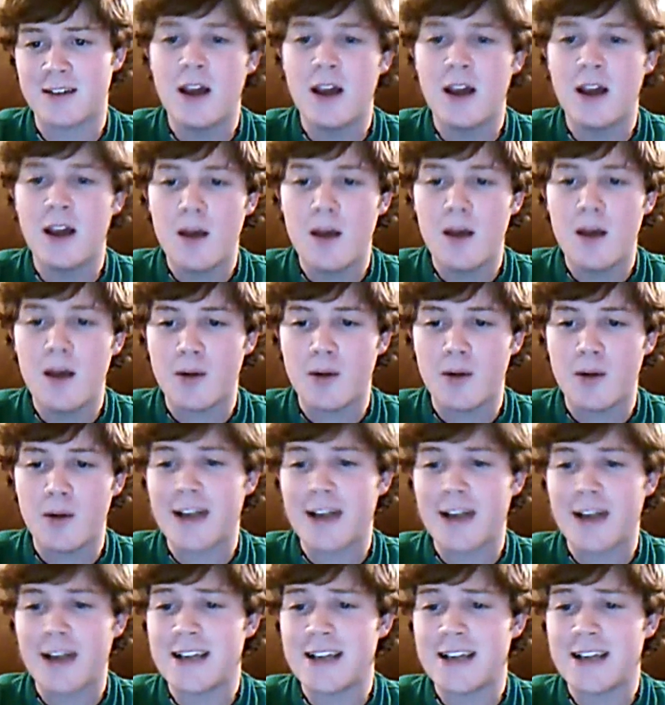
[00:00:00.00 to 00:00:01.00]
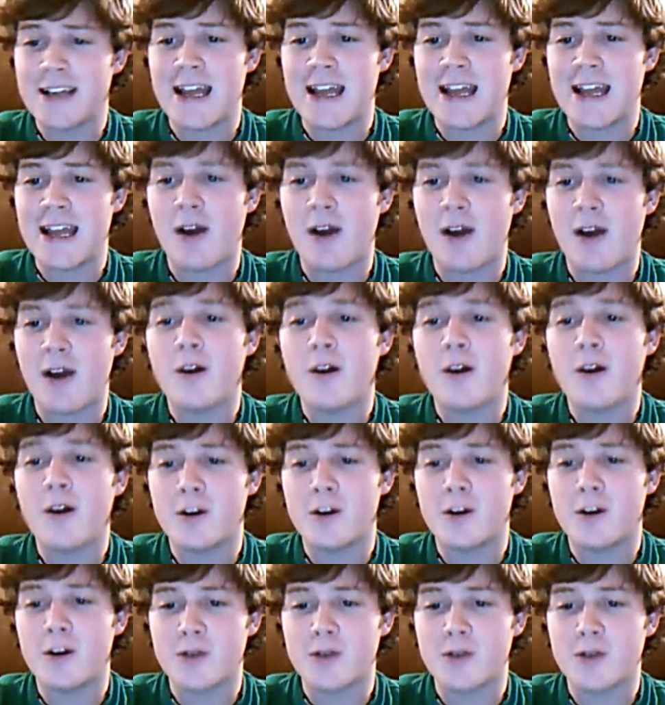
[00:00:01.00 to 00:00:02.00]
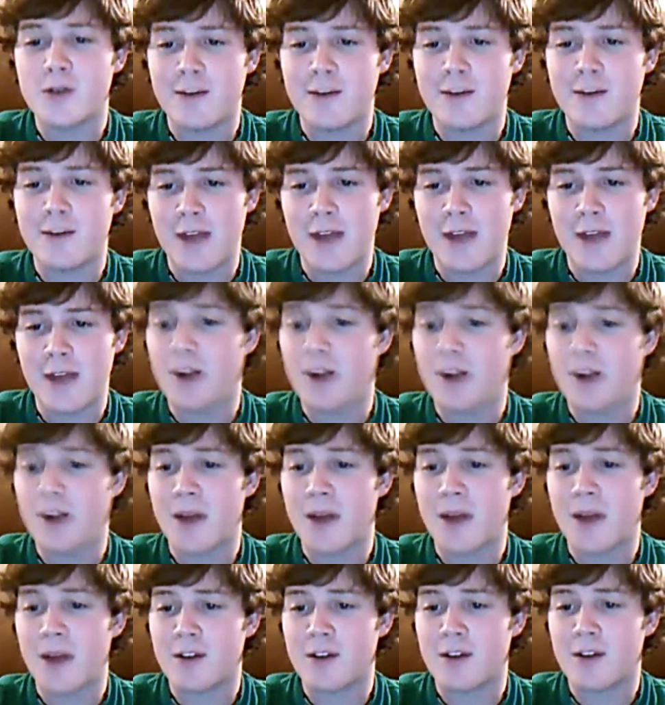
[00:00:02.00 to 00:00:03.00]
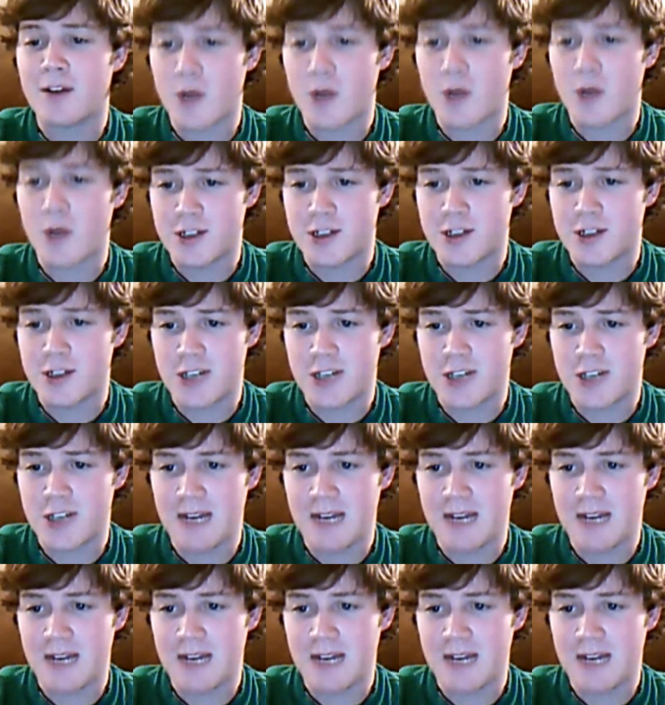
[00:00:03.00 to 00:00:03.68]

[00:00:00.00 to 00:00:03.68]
but we got to take in all the notes we could fit on the back of the question sheet.